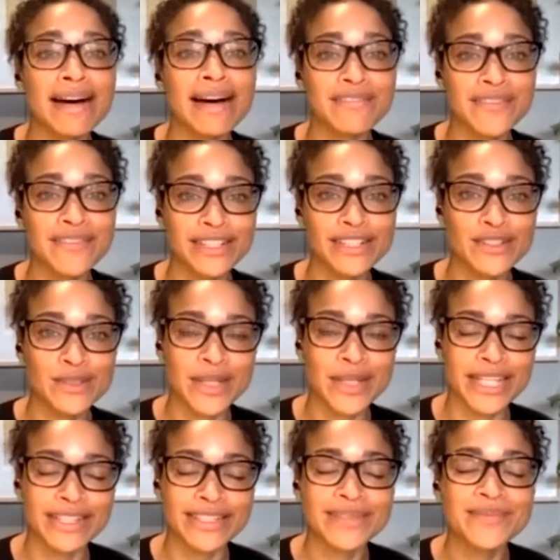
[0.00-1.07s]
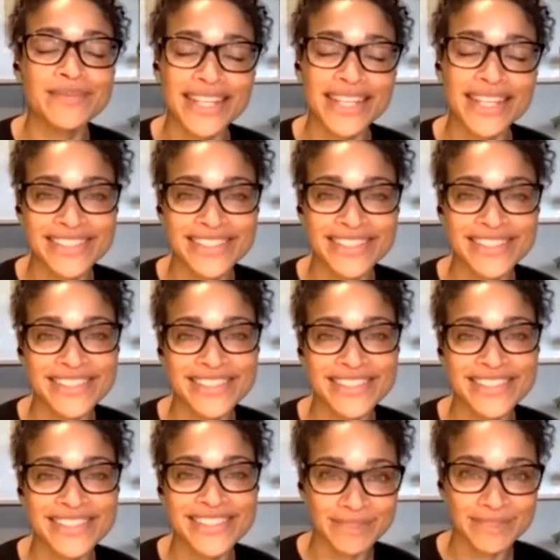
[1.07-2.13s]
Our final speaker, and
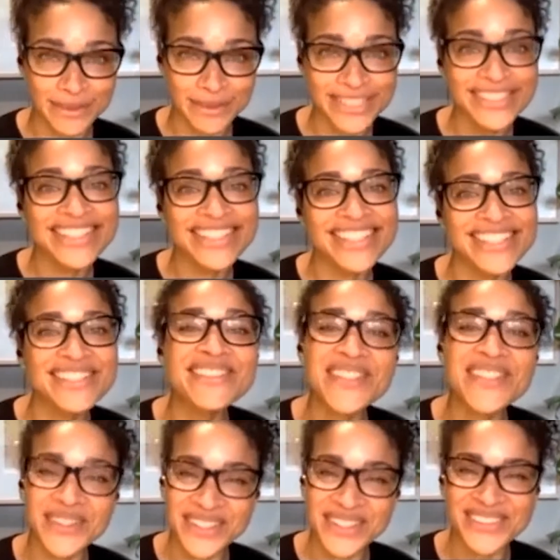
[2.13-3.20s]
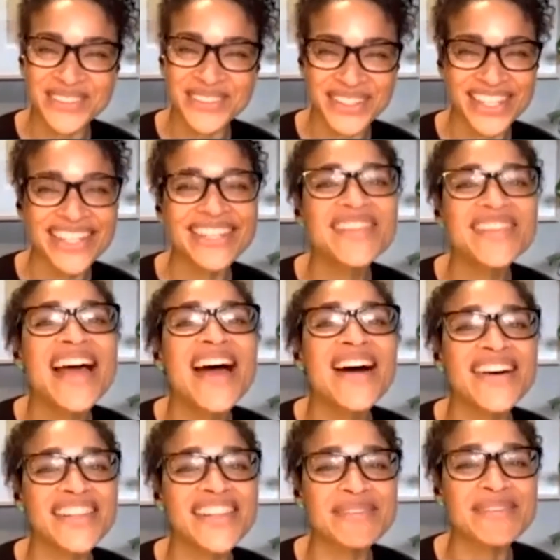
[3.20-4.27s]
sorry, Rawan, spoken lawyer
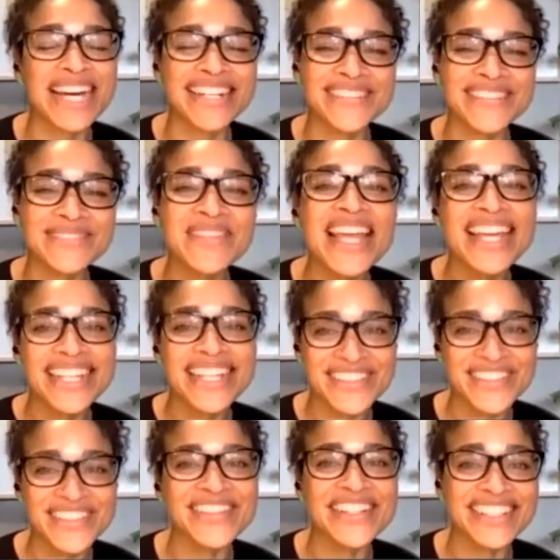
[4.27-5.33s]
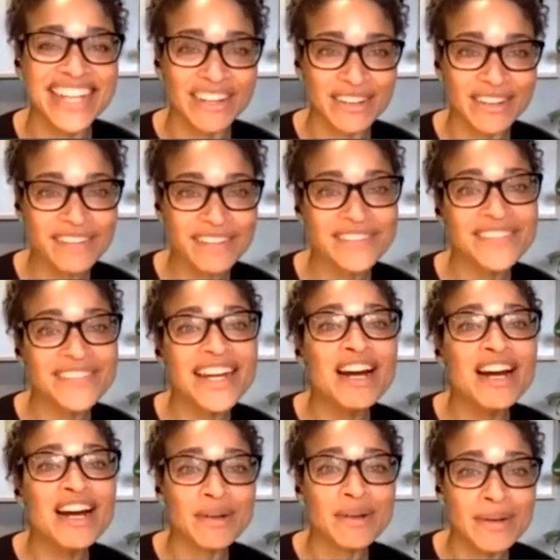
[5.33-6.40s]
on the panel, is Rawan Arraf.
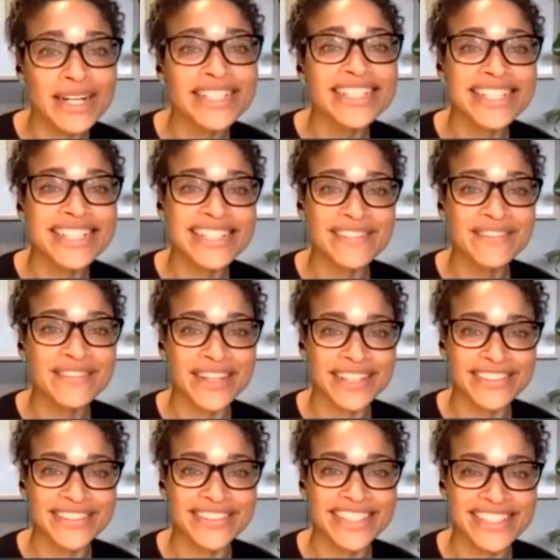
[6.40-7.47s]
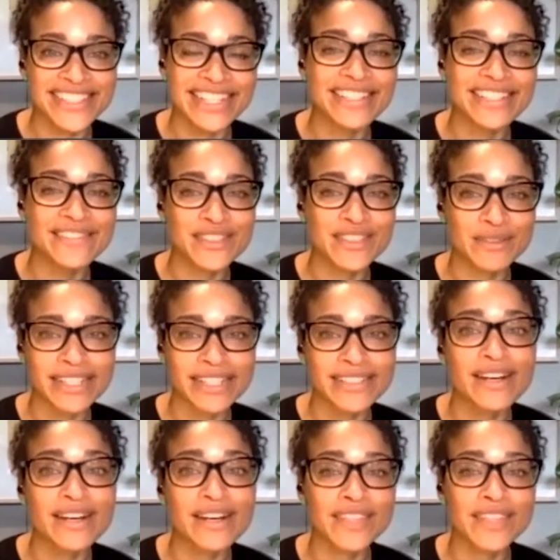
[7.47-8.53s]
Rawan is the founder and executive
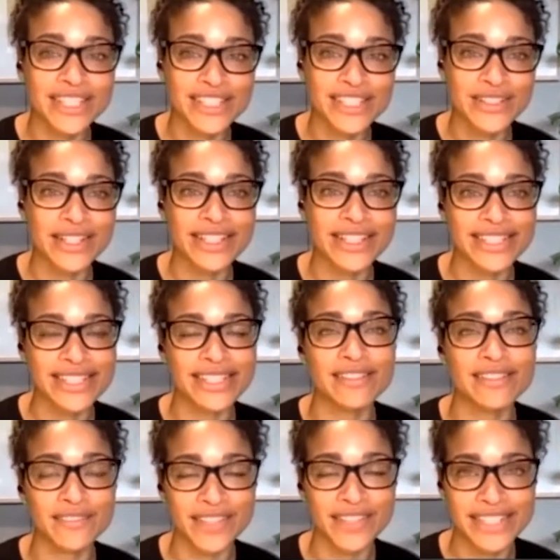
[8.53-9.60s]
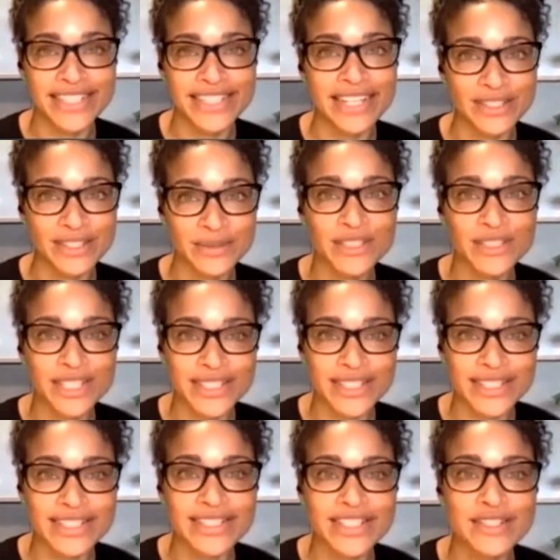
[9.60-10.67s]
director of the Australian Centre for International
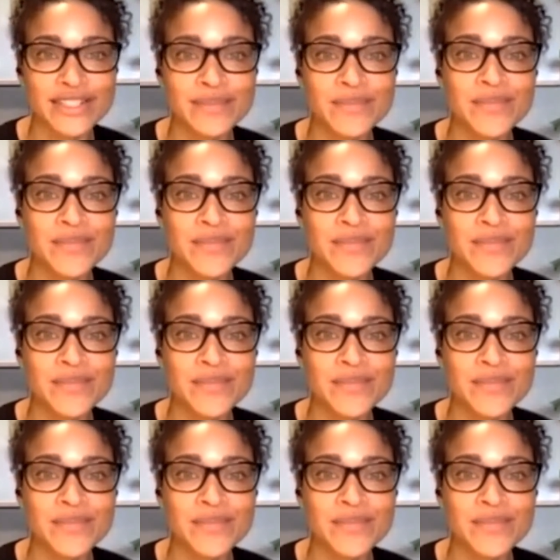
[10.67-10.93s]
Justice,